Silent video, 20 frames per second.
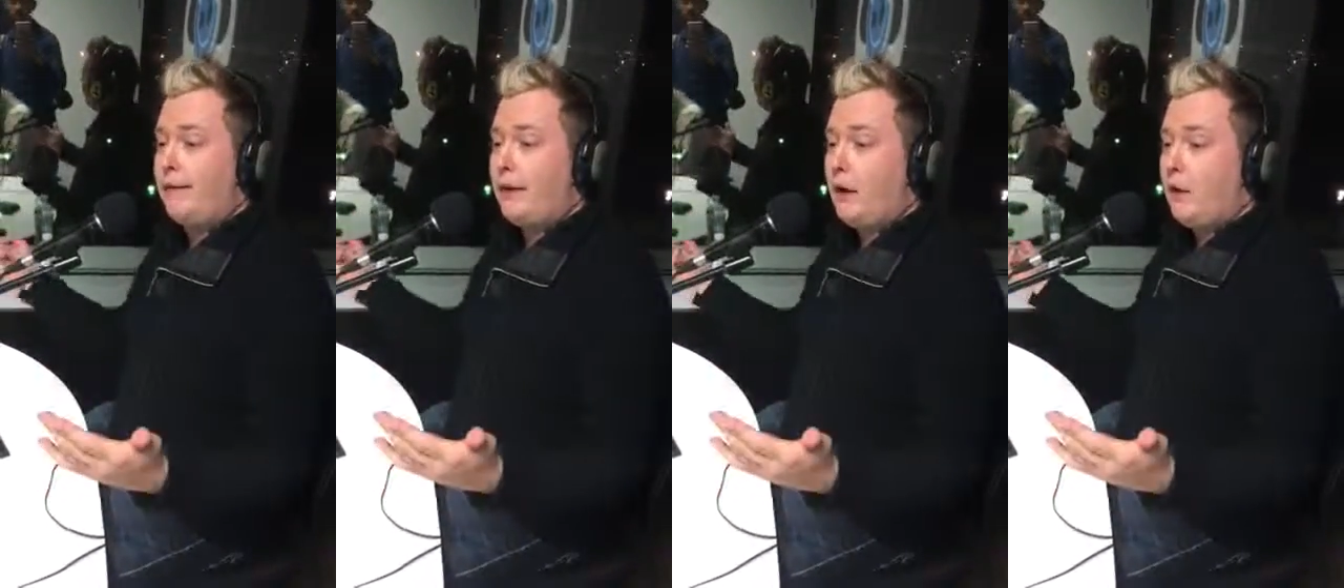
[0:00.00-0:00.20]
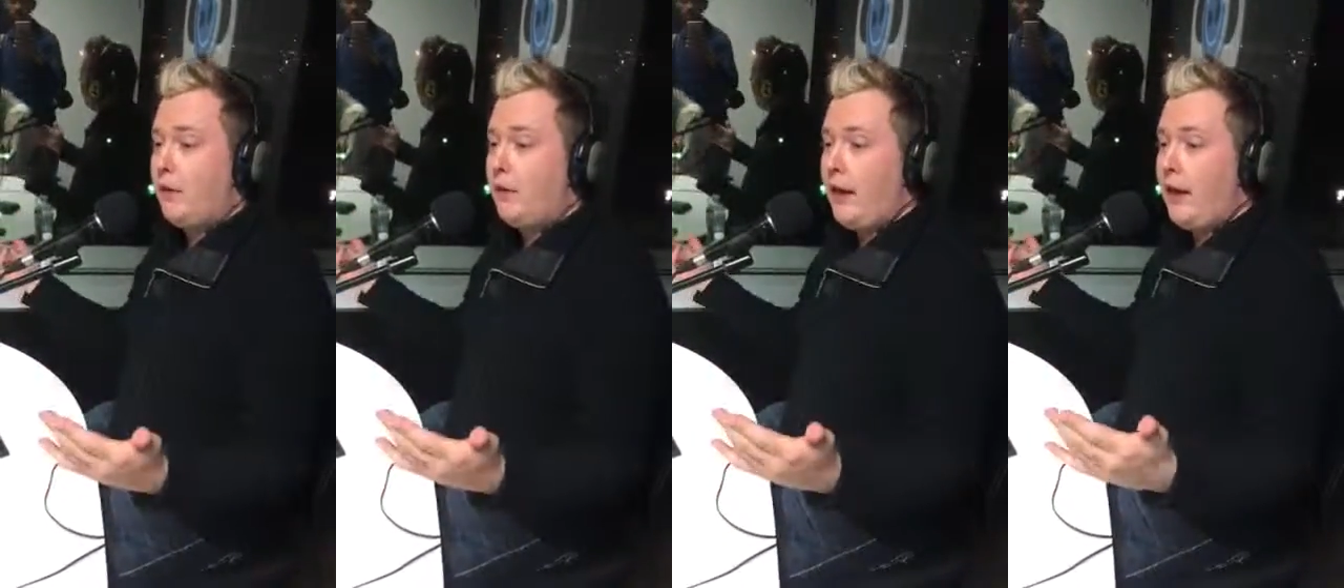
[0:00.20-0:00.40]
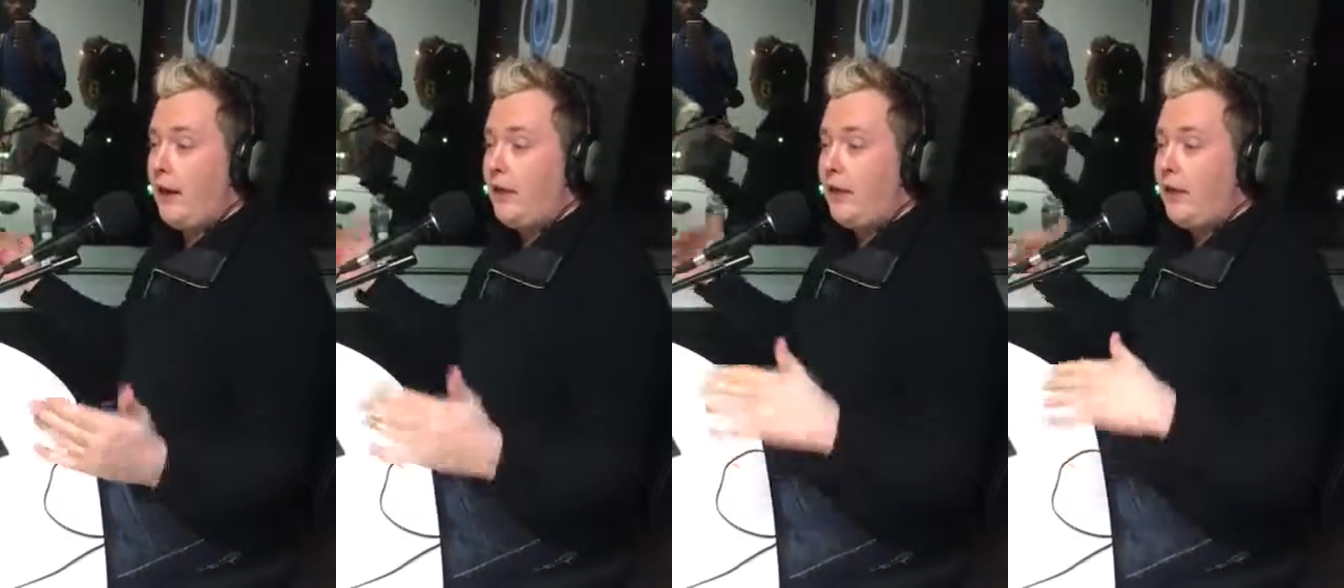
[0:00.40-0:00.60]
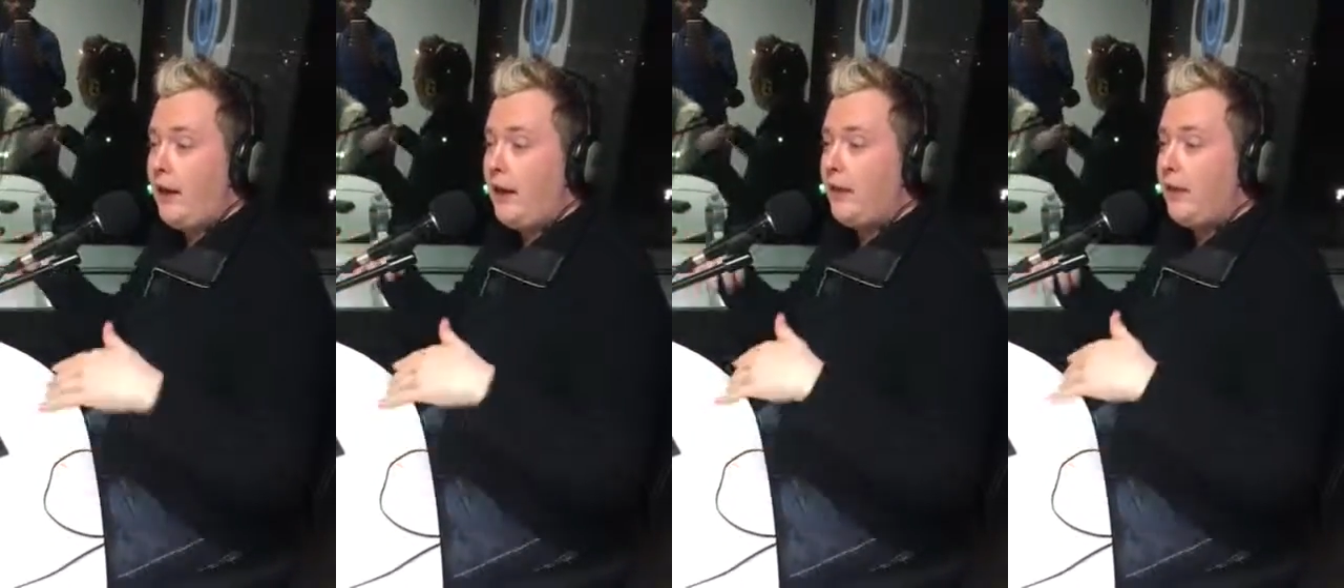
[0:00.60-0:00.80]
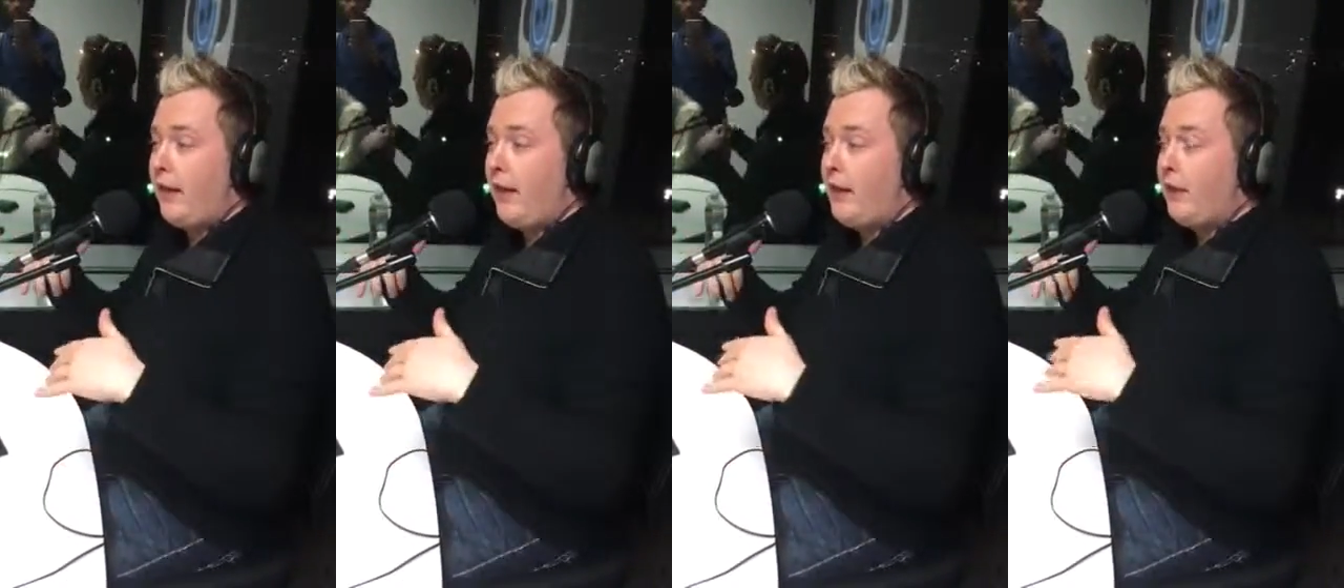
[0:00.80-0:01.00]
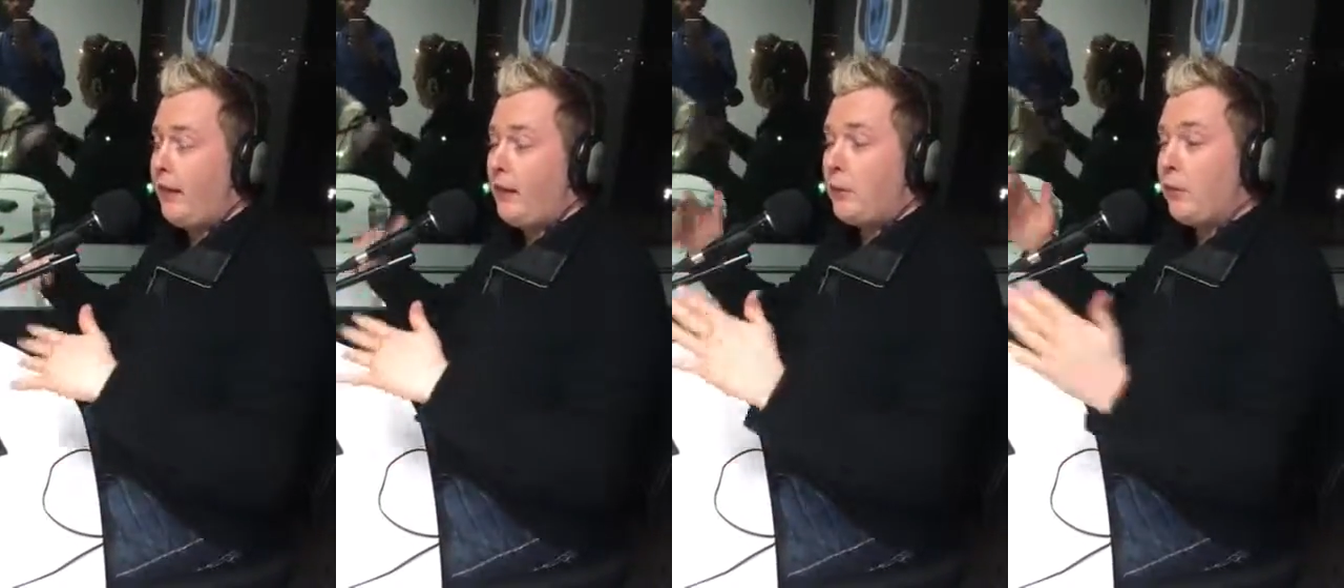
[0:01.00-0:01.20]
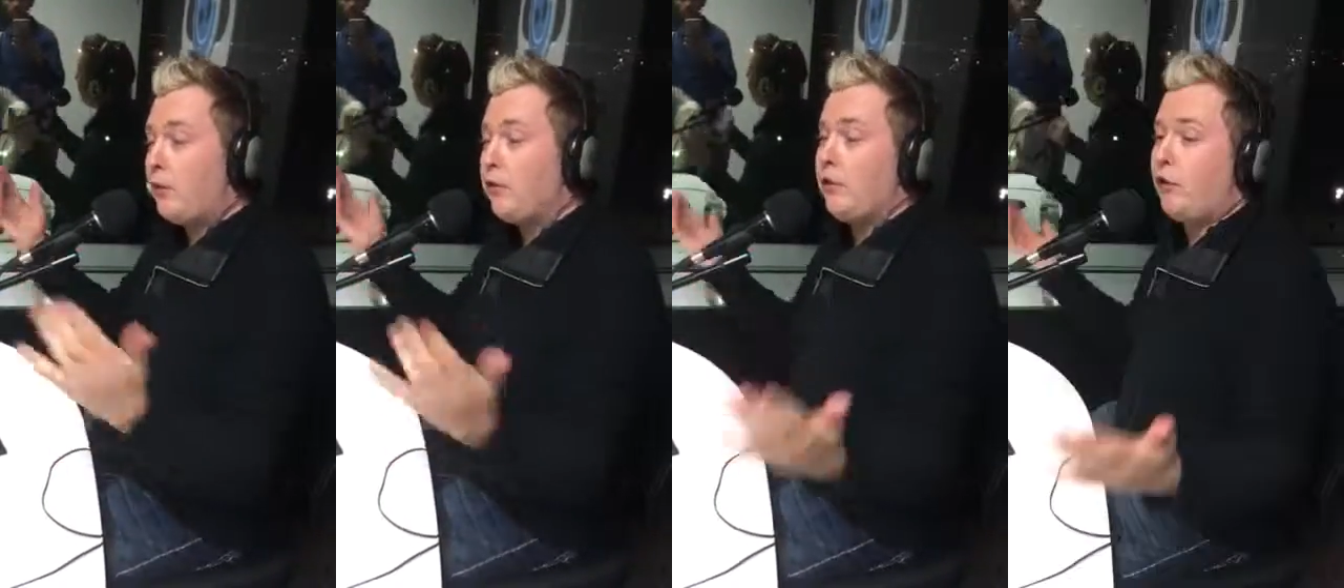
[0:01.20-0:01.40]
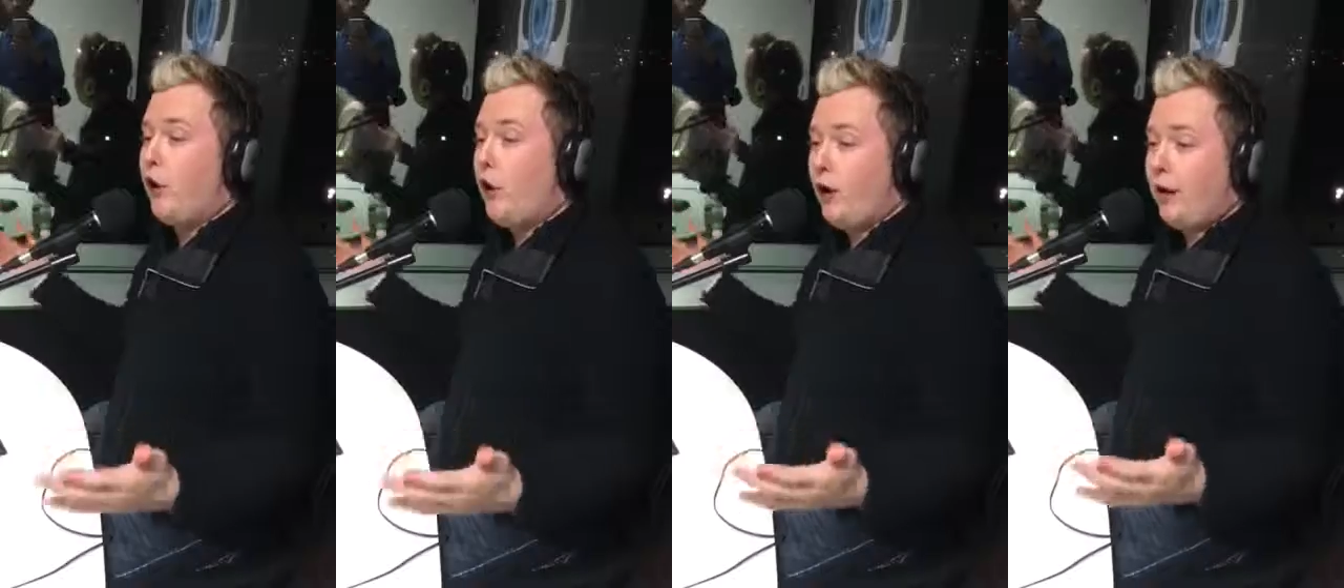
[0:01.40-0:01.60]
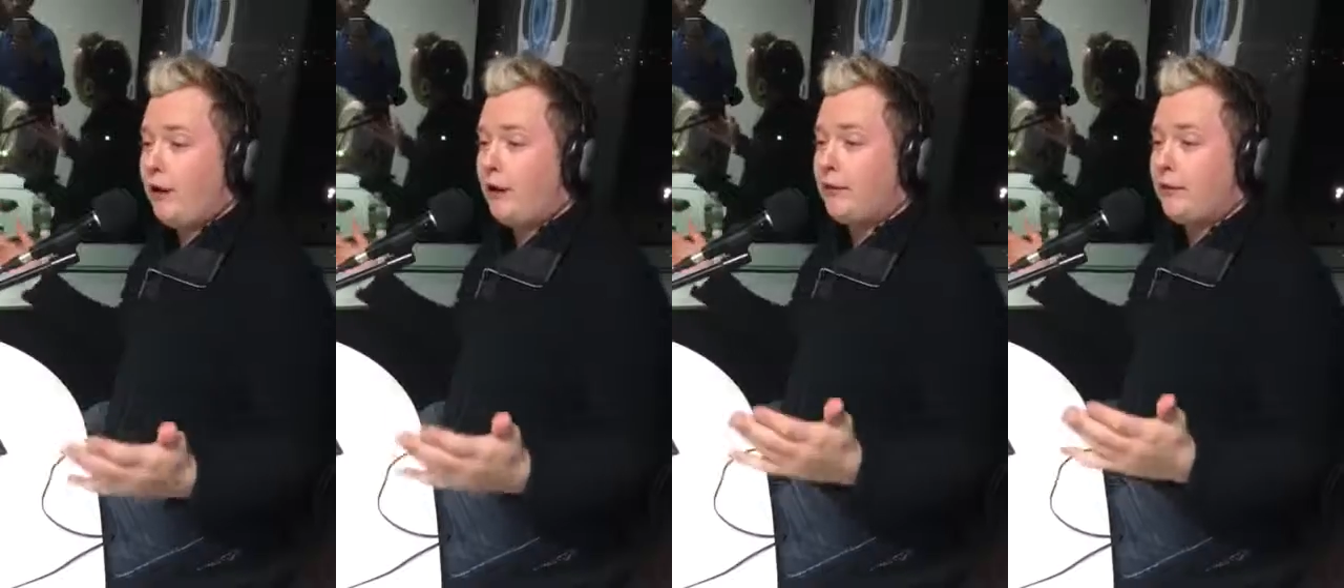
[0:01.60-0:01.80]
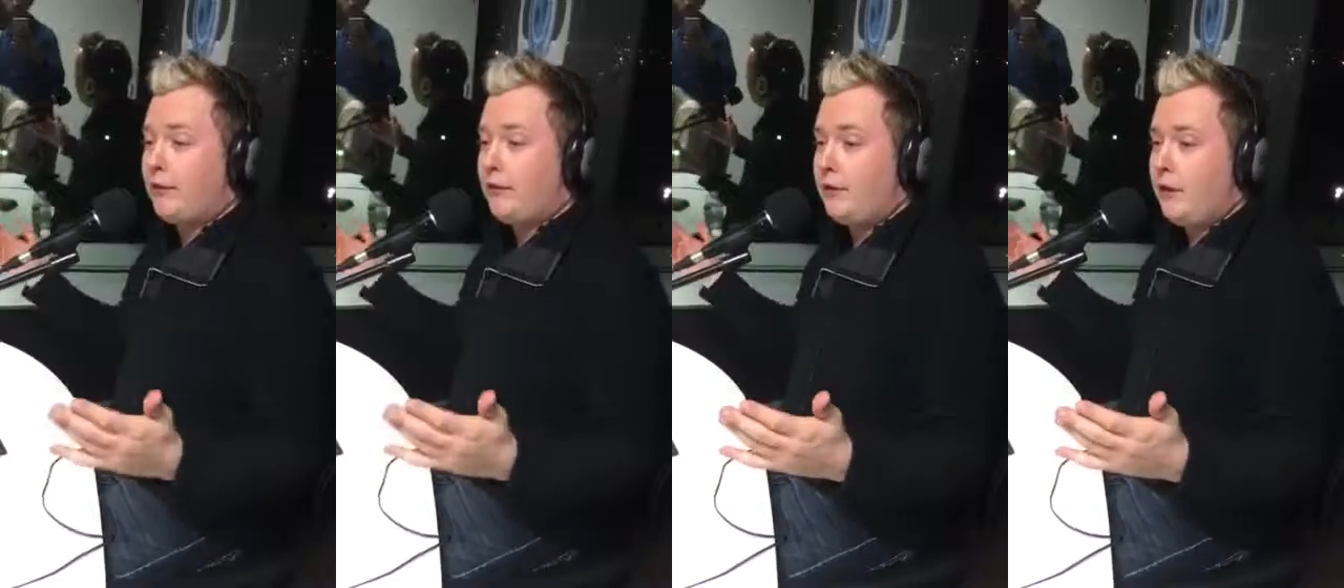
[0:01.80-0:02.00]
They were
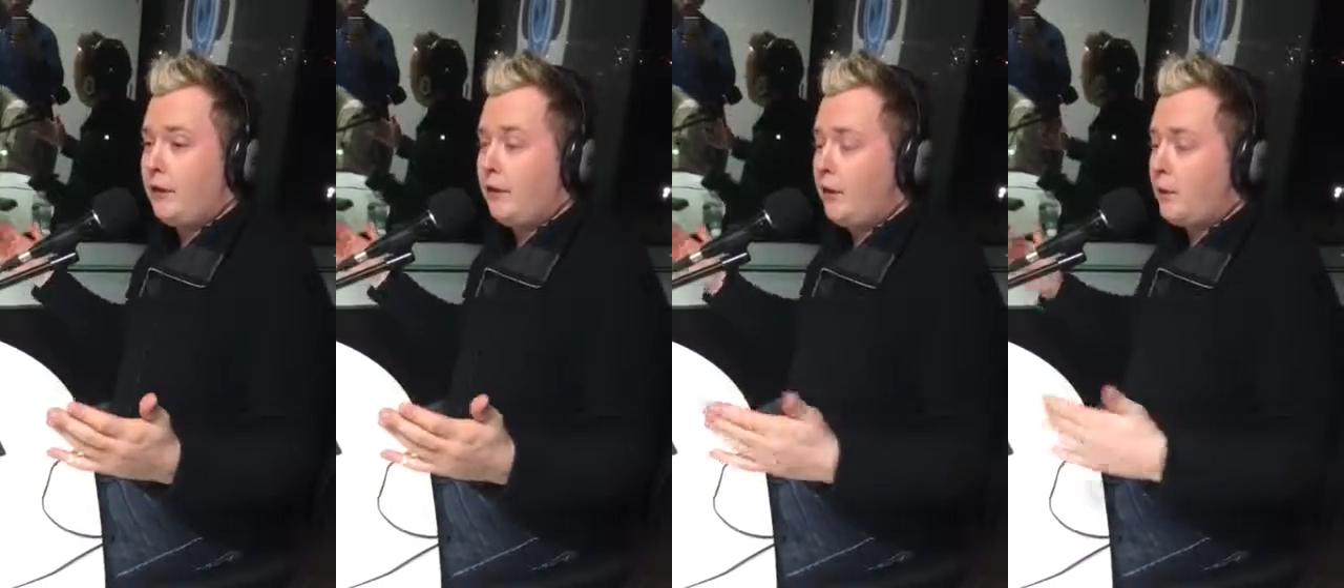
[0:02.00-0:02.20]
flawless.